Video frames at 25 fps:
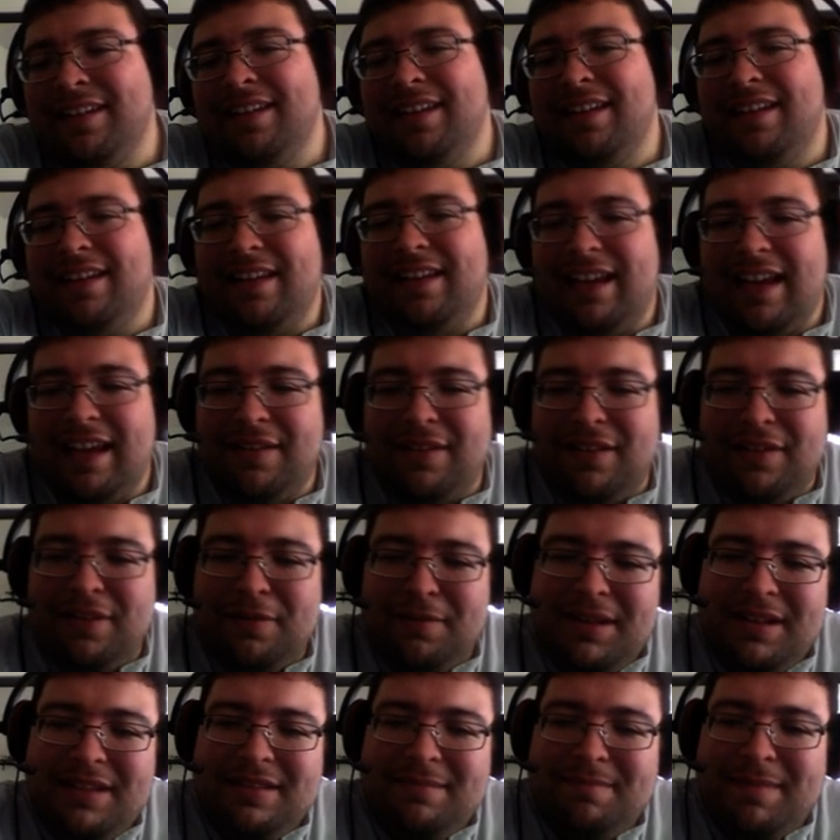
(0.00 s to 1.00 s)
I'd rather be
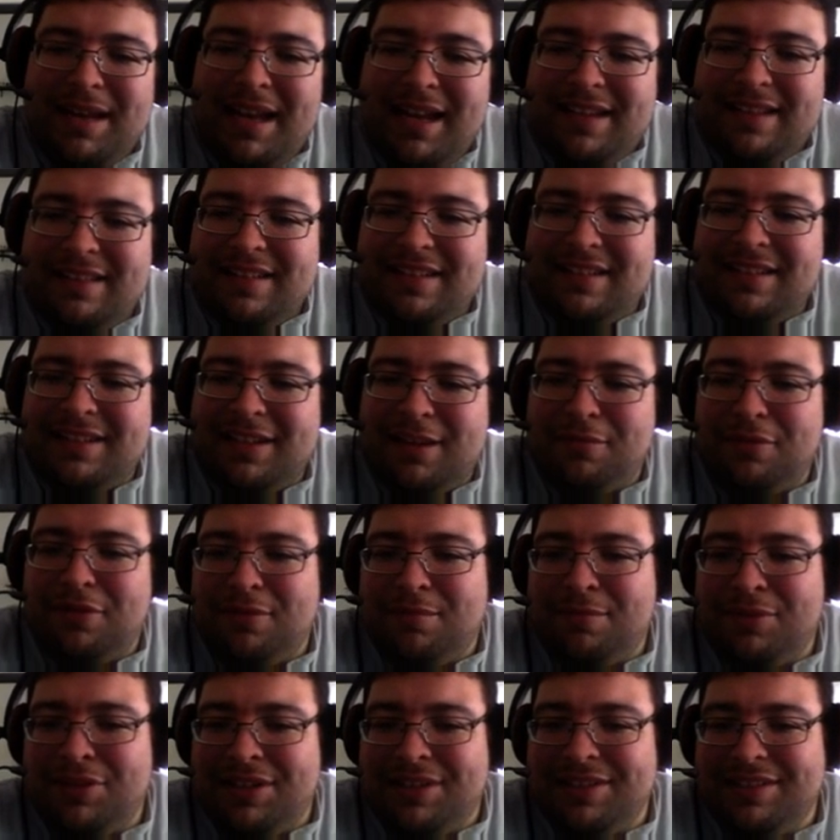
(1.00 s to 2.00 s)
back in the
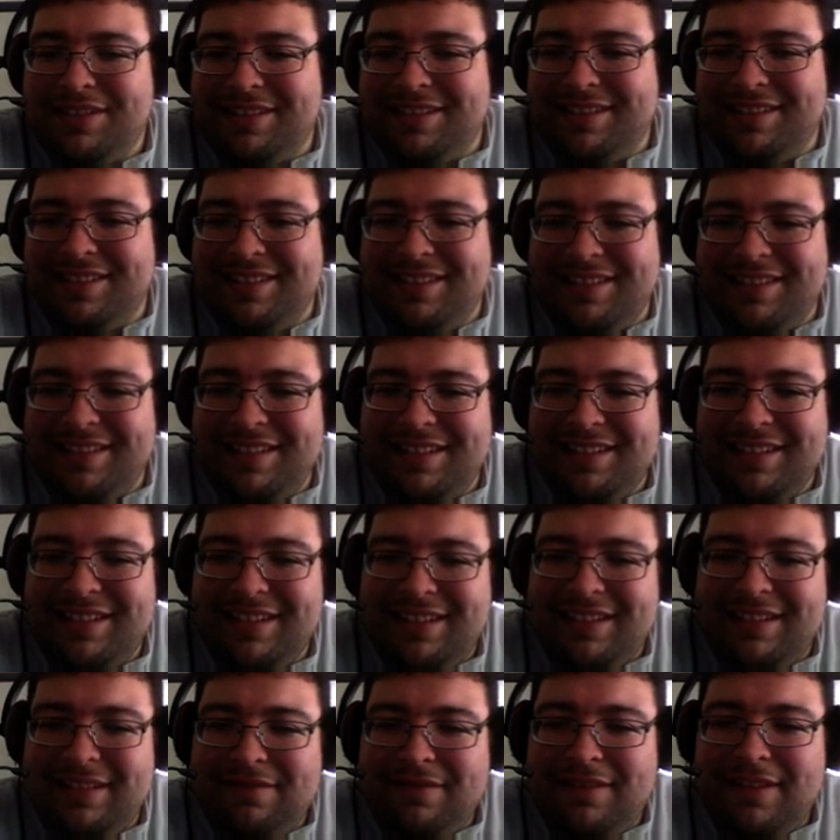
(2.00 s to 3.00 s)
suburbs.
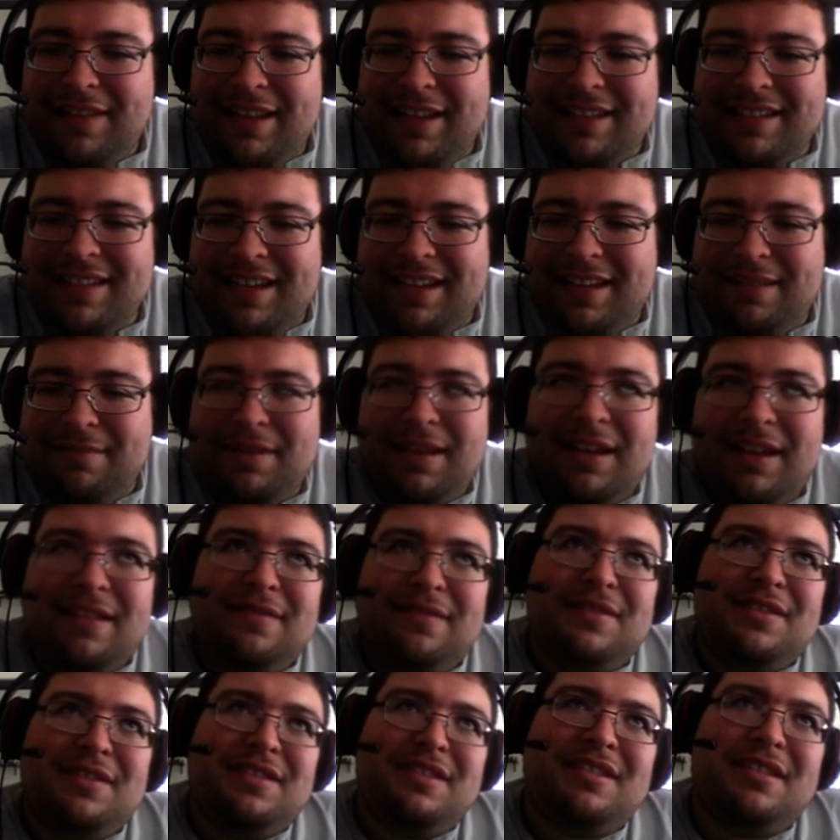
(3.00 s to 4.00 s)
Well, I guess I am kind of
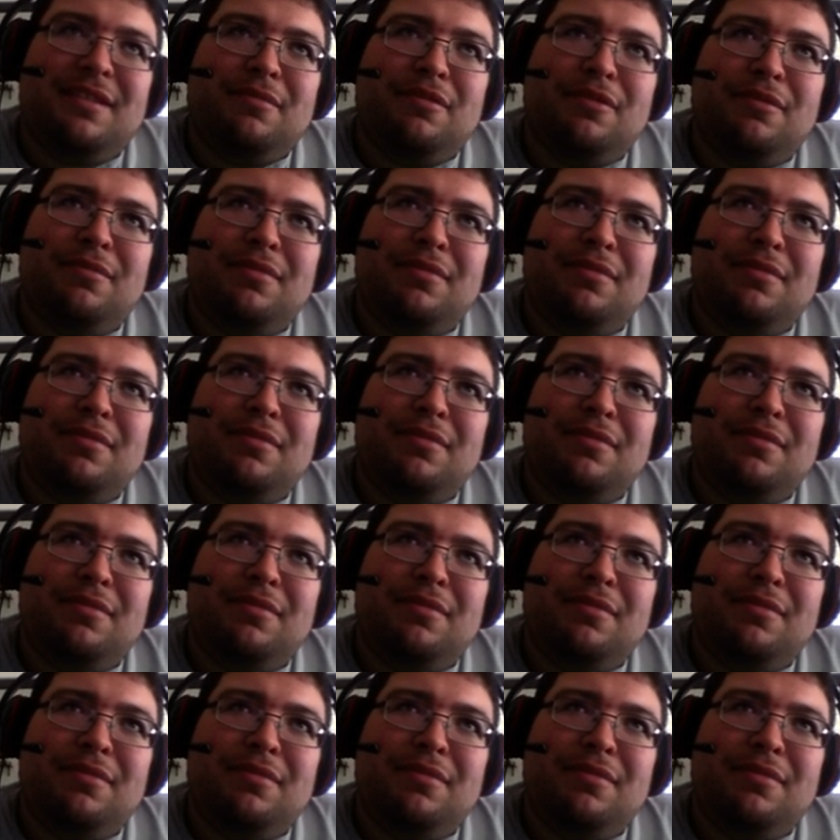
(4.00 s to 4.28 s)
in a suburb.